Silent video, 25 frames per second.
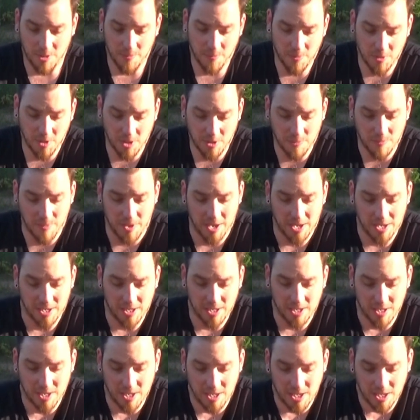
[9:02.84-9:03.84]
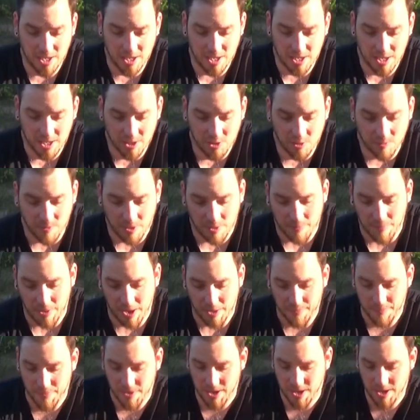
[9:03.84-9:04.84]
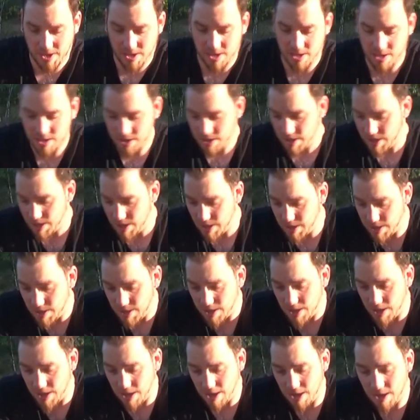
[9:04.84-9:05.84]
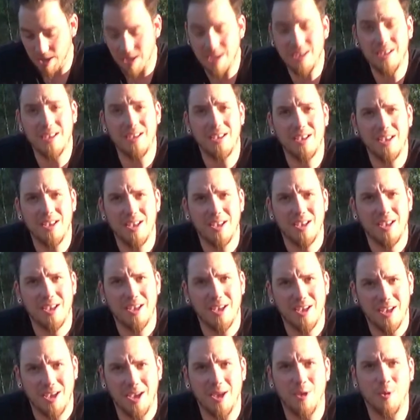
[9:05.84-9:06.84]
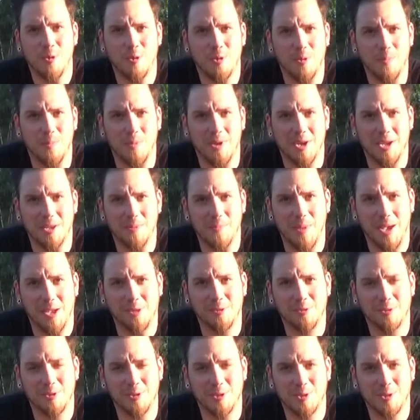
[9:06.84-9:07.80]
put it back into my backpack and I'm going to bring it back to the